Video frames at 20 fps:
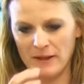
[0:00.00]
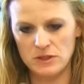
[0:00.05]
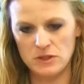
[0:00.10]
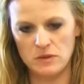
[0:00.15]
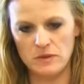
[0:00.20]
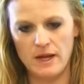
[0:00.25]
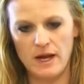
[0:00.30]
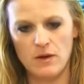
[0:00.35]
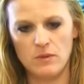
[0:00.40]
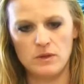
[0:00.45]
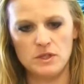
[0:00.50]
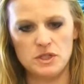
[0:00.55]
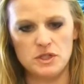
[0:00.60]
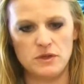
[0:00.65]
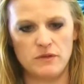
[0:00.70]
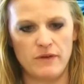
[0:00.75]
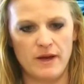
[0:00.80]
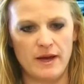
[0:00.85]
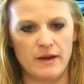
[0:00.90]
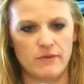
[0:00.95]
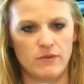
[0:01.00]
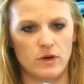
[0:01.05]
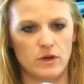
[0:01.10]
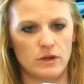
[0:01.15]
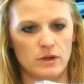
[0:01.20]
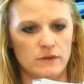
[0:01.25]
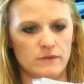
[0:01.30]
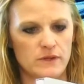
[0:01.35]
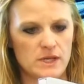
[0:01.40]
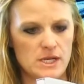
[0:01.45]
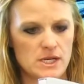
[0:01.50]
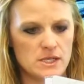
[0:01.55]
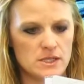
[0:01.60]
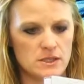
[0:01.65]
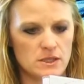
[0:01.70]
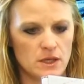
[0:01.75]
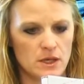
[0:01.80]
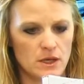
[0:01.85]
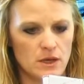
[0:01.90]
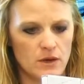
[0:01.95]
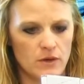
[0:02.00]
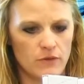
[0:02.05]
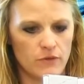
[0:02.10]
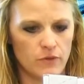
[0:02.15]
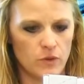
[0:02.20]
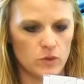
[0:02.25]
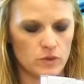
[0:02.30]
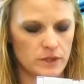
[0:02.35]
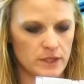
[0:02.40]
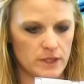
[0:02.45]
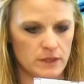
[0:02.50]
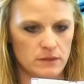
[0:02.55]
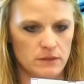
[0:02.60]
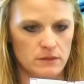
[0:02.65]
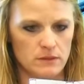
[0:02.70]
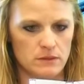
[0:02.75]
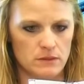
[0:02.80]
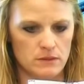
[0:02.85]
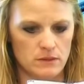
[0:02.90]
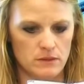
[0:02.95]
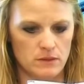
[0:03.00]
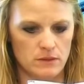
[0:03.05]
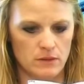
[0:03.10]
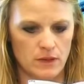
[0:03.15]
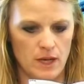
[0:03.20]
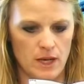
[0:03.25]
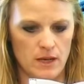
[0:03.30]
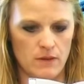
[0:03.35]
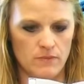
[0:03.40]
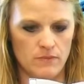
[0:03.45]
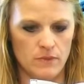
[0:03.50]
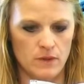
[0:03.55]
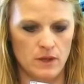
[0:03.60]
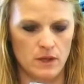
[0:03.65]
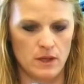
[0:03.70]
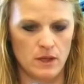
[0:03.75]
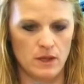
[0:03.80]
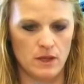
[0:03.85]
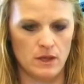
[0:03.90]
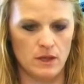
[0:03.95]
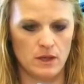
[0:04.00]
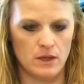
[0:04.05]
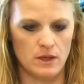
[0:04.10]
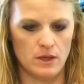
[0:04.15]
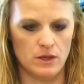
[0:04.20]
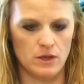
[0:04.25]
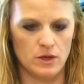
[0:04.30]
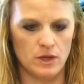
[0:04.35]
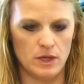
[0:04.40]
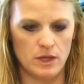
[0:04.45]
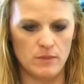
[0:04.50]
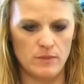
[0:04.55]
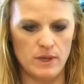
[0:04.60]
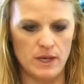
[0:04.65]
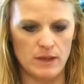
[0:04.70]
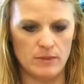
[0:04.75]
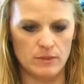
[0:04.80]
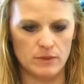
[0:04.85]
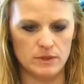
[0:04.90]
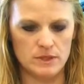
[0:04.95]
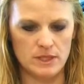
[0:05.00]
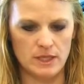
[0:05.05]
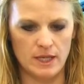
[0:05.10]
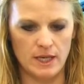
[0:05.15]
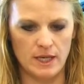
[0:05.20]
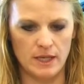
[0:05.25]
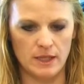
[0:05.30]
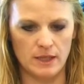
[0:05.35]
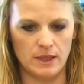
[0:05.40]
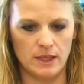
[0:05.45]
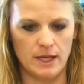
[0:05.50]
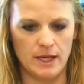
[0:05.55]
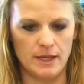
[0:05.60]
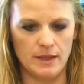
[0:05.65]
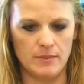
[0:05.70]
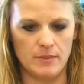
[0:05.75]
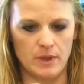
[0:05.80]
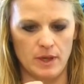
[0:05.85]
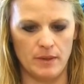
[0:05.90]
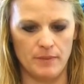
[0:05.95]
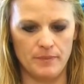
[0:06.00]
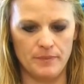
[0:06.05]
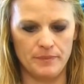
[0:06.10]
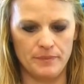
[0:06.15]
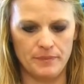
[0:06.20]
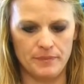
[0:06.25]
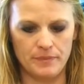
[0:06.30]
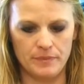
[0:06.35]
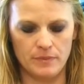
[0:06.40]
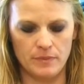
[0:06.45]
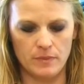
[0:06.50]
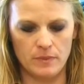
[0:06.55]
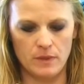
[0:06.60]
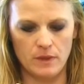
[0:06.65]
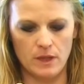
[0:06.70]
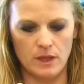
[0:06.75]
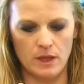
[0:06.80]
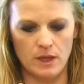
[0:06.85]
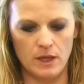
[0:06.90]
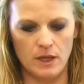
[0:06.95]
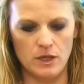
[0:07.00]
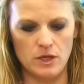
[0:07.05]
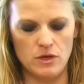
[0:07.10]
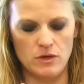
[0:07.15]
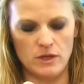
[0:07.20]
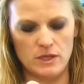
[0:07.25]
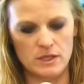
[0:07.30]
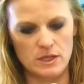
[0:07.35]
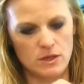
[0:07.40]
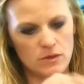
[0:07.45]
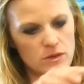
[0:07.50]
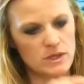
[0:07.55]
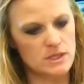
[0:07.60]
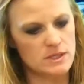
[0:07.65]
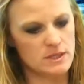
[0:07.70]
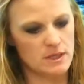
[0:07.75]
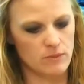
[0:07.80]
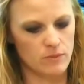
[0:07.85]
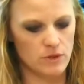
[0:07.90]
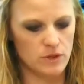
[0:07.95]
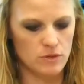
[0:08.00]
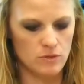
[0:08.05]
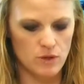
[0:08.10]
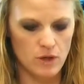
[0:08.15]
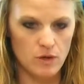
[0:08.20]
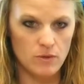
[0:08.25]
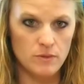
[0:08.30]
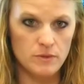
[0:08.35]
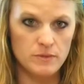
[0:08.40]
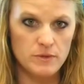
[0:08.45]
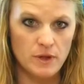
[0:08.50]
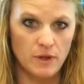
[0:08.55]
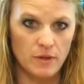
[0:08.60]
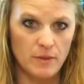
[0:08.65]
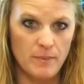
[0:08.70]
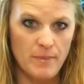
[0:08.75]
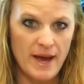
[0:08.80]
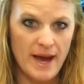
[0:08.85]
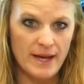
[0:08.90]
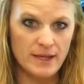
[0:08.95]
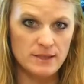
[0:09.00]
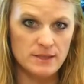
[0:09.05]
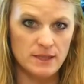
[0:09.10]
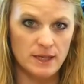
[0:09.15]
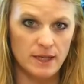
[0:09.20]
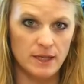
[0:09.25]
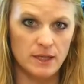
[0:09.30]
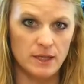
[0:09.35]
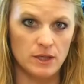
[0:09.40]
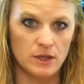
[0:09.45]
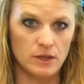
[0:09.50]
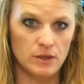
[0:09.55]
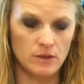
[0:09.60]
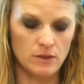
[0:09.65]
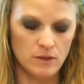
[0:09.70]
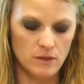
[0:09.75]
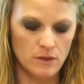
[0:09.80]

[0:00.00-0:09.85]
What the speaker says: Now once you have all of these folded, okay, you're going to be able to kind of line them up. And you can notice that when you go on the back side here,